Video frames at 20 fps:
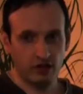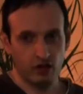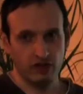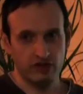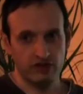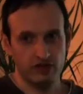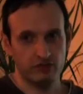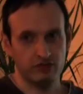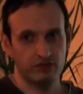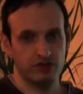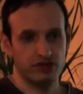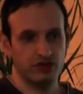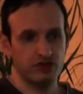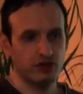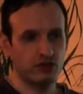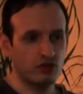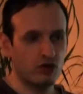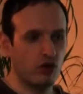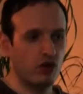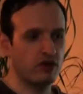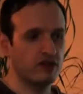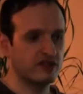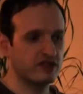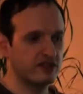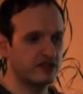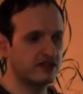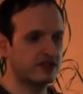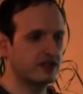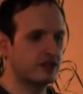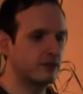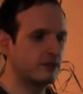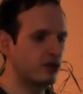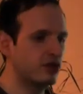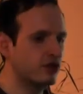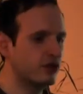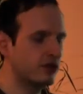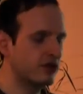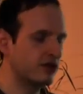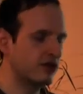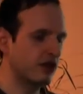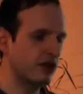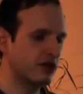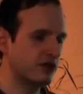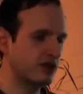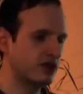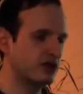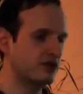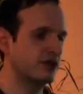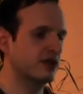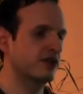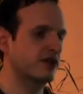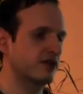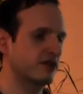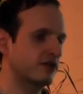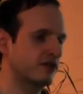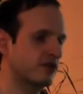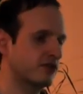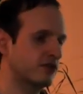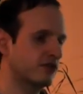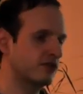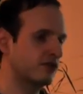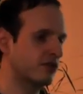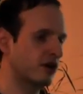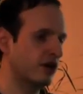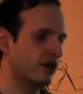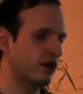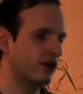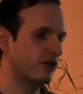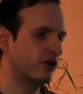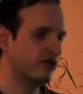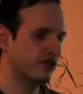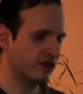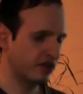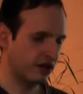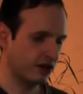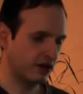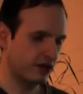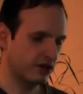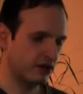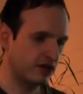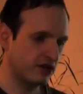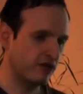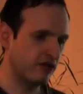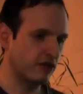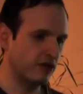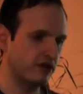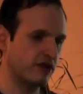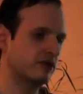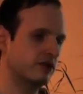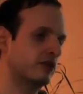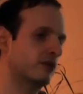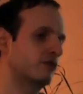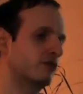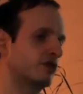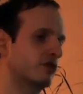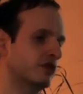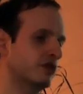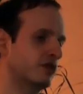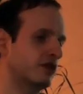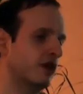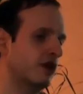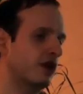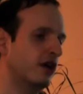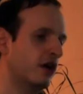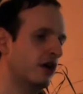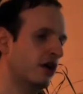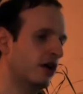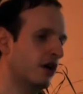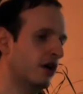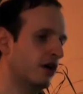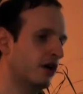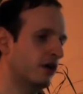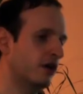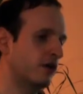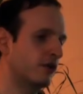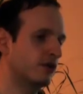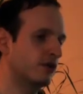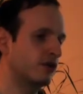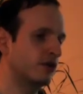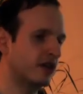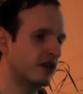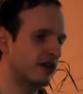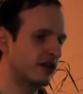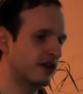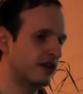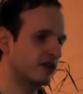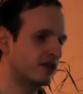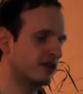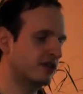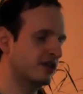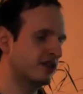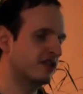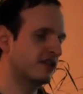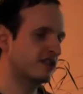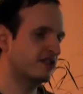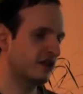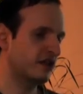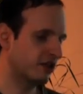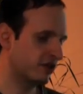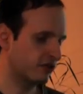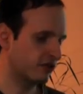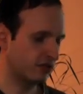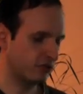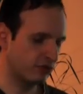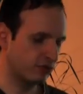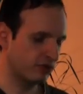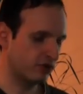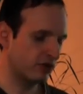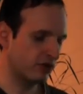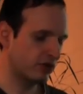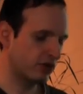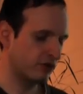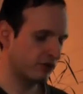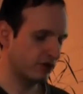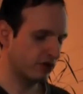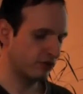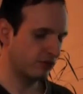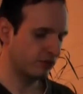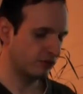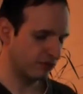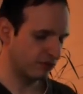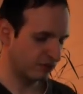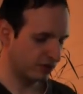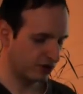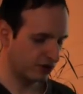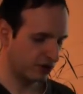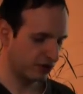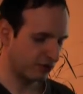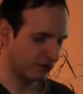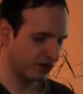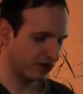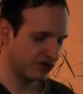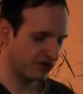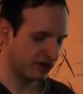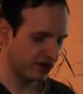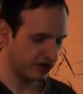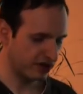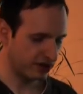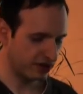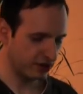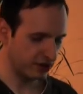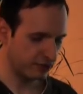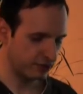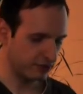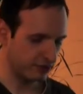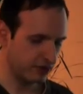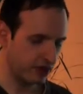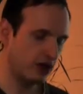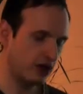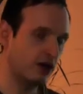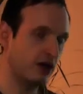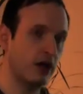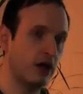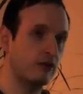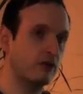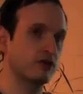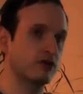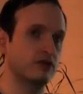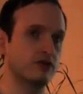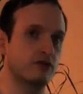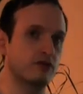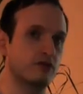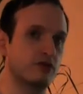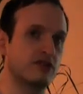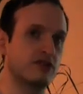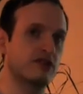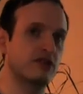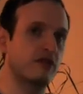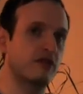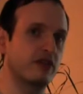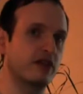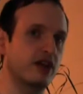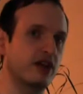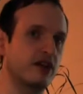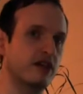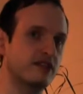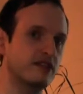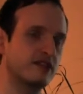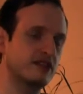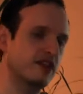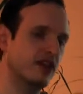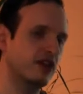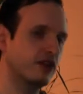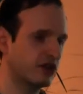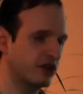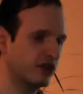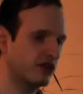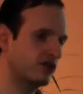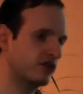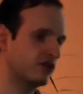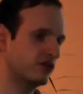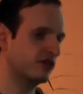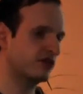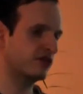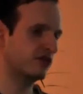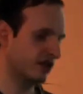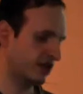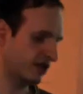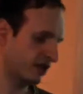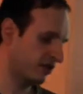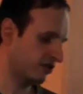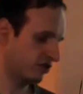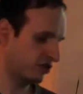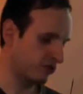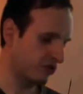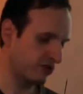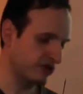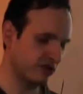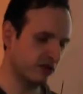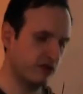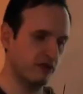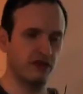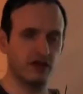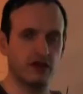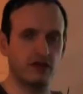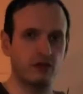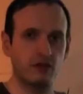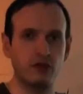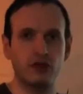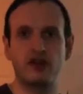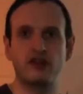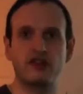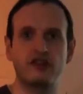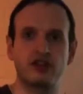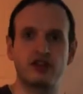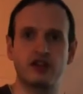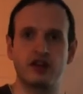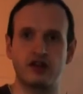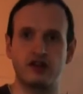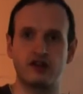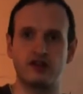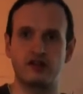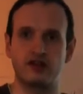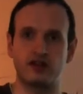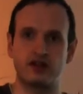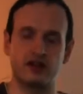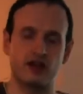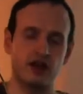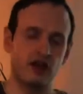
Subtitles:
also boot your own system. You're not restricted to using the default distribution. You can actually decide to the bootloader when you're starting up, I want to boot something else, and you can choose to boot something from your SD card instead.